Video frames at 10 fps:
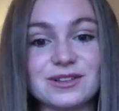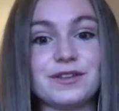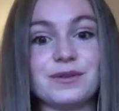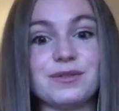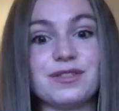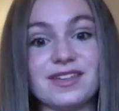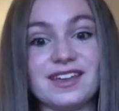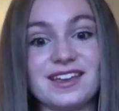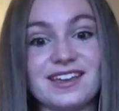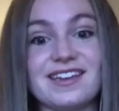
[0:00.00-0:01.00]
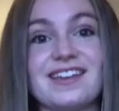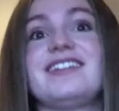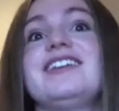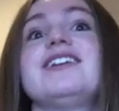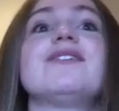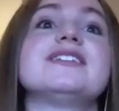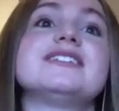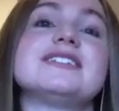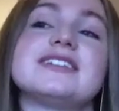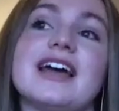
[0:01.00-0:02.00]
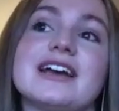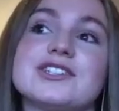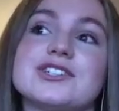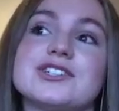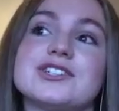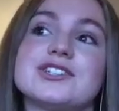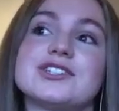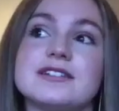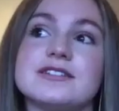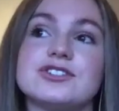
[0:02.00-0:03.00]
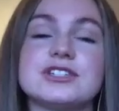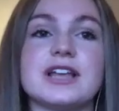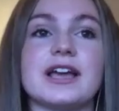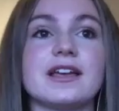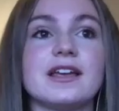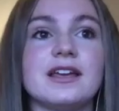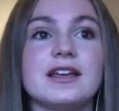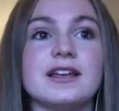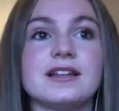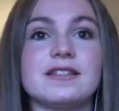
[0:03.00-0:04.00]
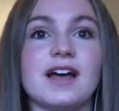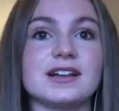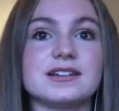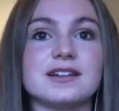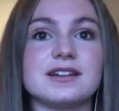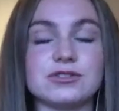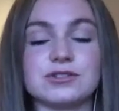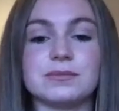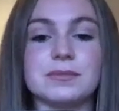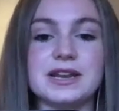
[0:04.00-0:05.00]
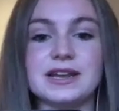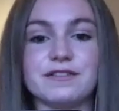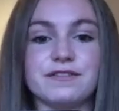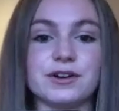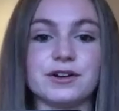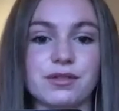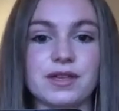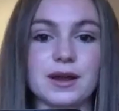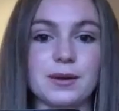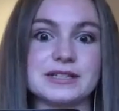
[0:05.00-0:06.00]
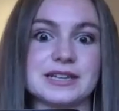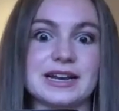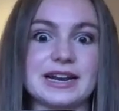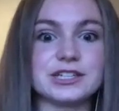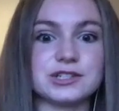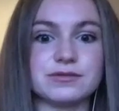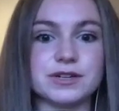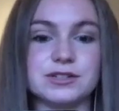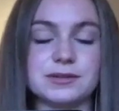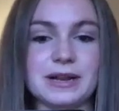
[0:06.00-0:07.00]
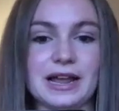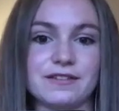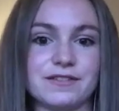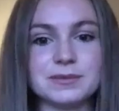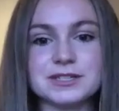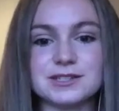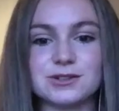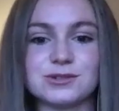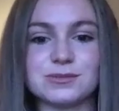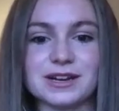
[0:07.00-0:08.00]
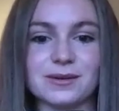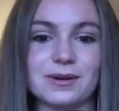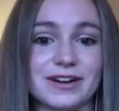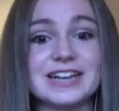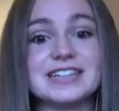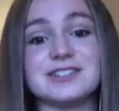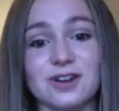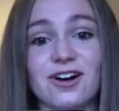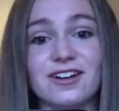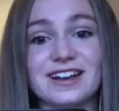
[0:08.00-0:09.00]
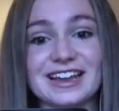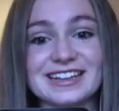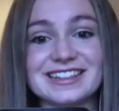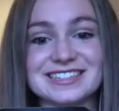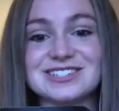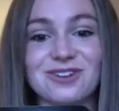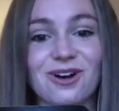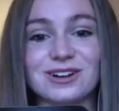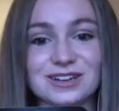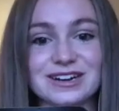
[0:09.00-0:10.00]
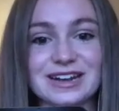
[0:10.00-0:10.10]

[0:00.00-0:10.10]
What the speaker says: no point if you think, this is an extra, just like that whole social media funnel thing where it's like an extra route to be like famous on social media or whatever. It's not, like that's not gonna